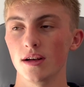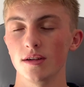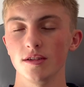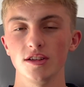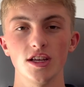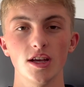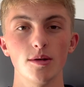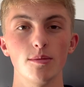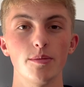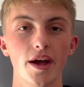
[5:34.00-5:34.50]

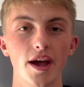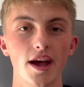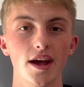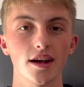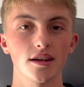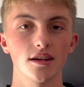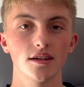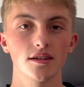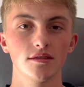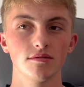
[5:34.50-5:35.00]
get back
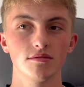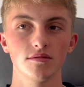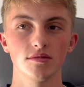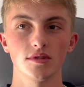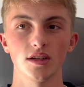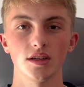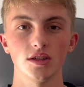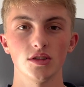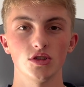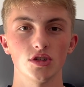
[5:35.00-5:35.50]

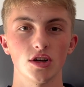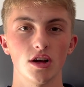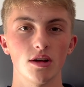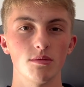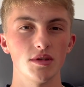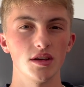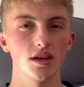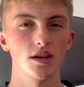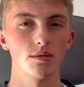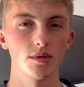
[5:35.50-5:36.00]
and try and
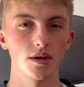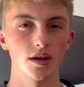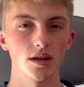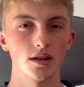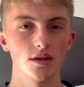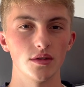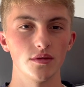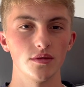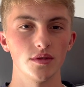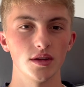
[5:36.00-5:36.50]
be
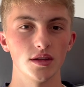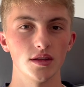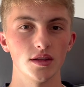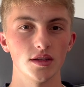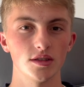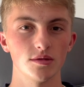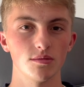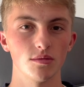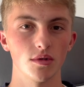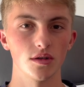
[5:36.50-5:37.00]
competitive in
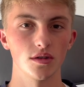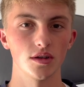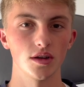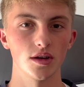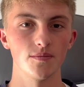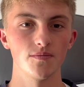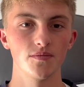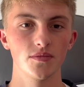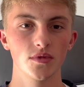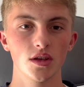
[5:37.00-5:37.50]
this
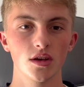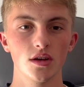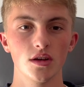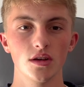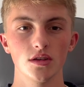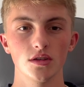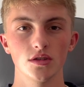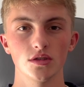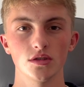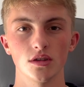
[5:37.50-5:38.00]
market.
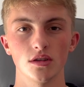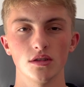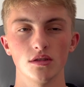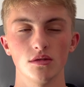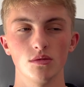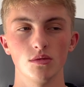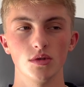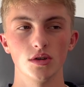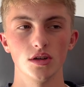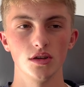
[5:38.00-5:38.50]
So
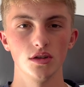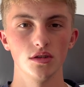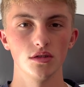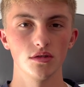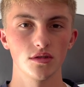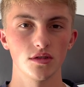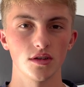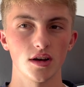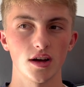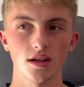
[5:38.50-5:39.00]
what are your
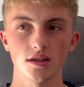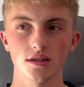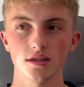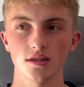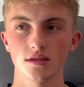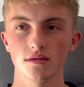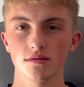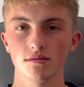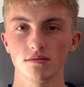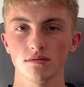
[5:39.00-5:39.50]

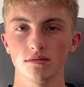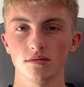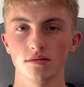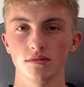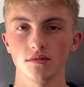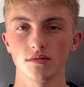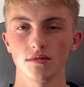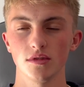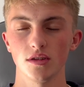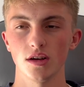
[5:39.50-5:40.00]
thoughts
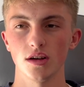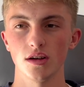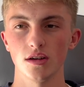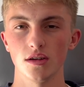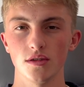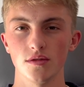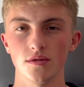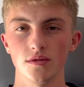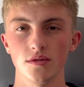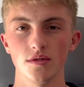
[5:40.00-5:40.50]

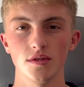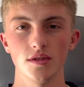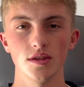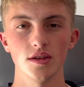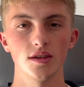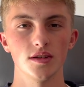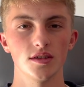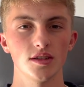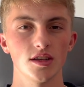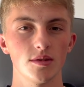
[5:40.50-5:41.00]
of the
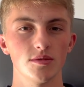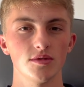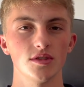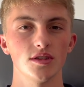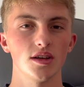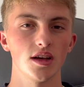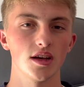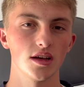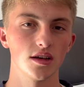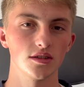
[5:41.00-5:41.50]
Samsung
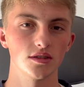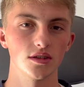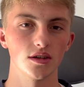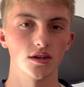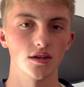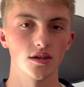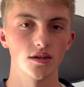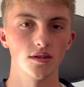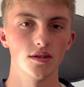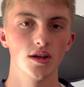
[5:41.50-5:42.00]

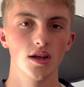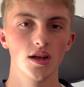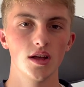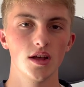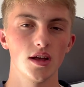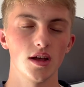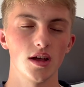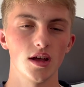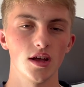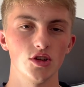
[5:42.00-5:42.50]
XR?
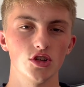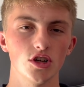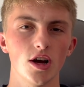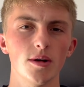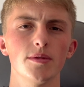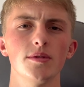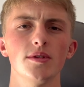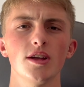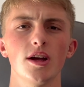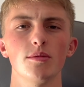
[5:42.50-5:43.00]
And drop
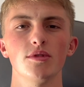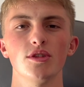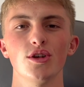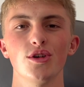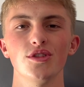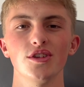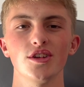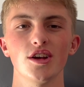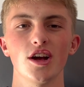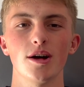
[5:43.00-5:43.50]
them down below in
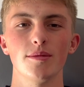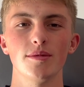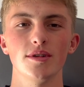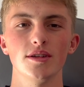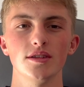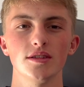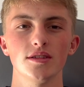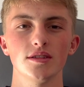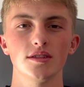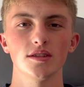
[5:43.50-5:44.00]
the
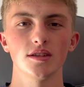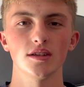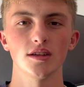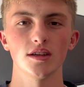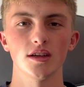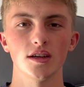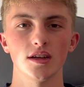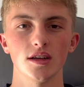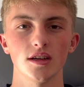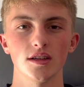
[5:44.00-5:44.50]
comments,
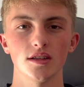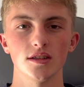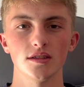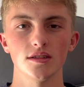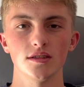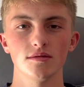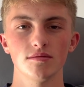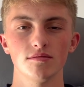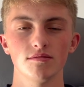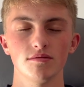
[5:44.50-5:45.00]
and
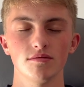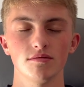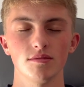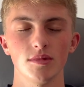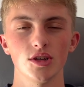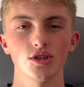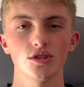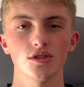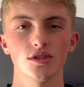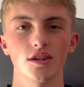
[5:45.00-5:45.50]
make
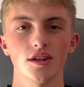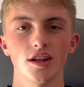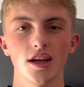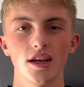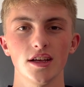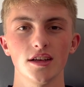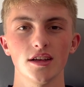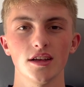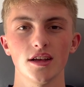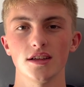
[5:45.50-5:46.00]
sure to
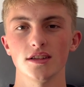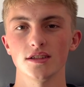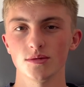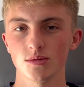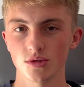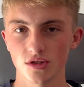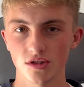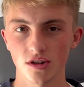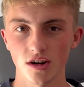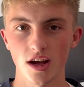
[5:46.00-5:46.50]
like and
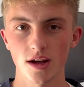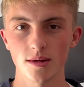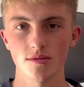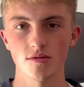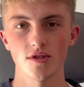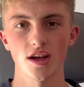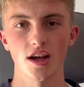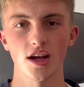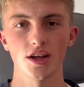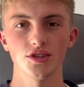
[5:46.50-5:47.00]
subscribe. We'll
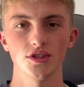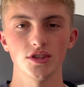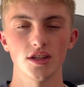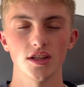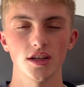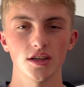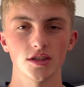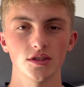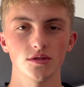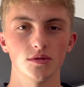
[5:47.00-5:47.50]
catch you in the
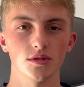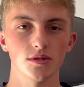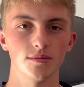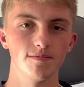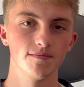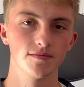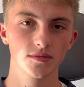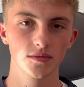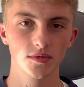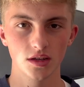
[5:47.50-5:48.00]
next one.
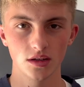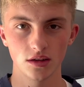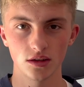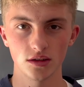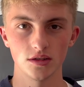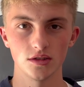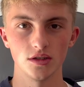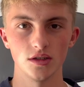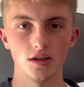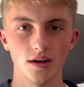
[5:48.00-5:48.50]

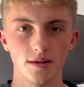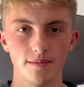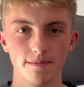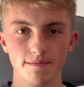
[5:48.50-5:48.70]
See ya.